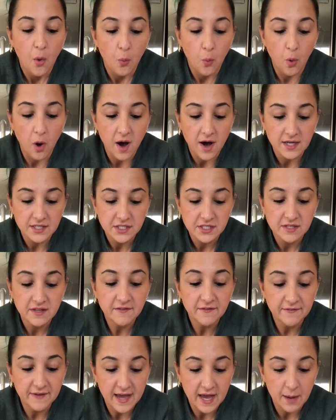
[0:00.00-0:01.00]
wash
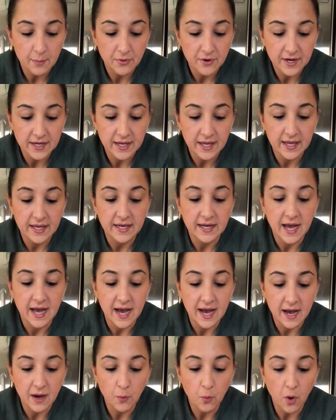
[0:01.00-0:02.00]
the fabric in
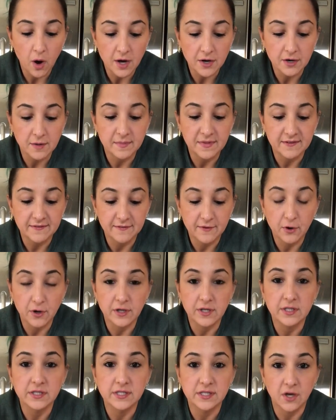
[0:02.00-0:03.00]
hot water
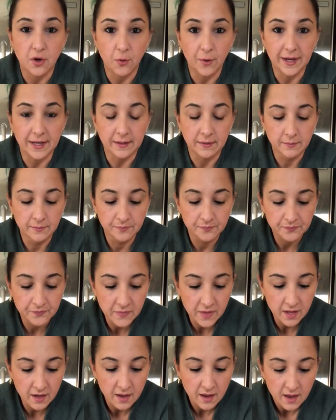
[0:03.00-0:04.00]
before sewing.
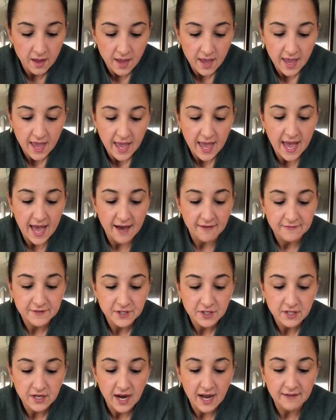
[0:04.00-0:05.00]

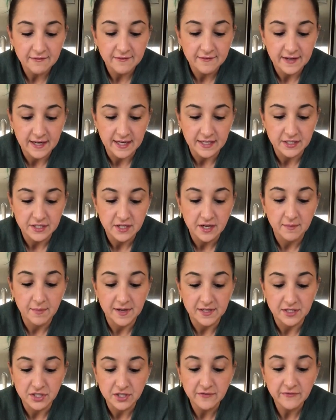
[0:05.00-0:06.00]
After I finished a
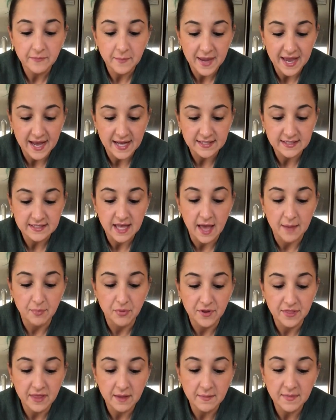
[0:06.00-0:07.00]
bunch of masks, I
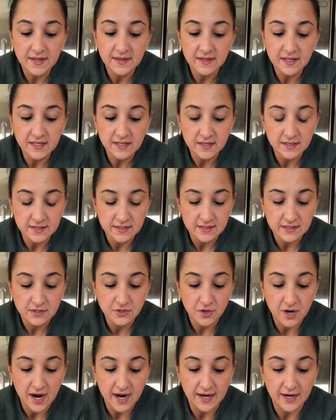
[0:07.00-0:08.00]
put them in the
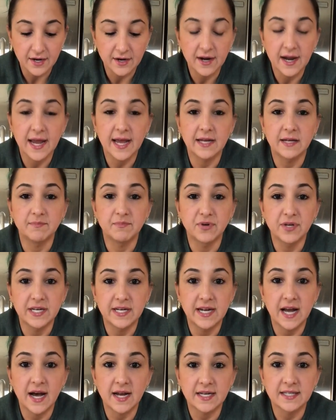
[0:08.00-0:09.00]
dryer and put
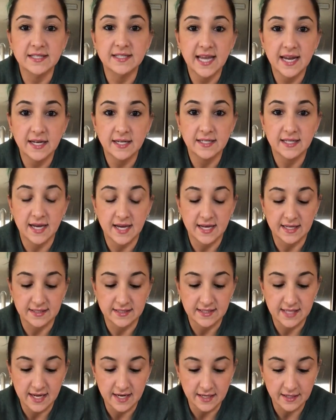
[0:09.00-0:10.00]
it on a sanitized
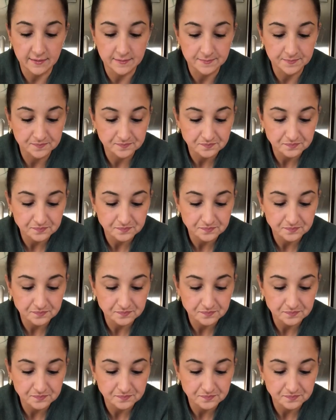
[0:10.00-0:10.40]
setting.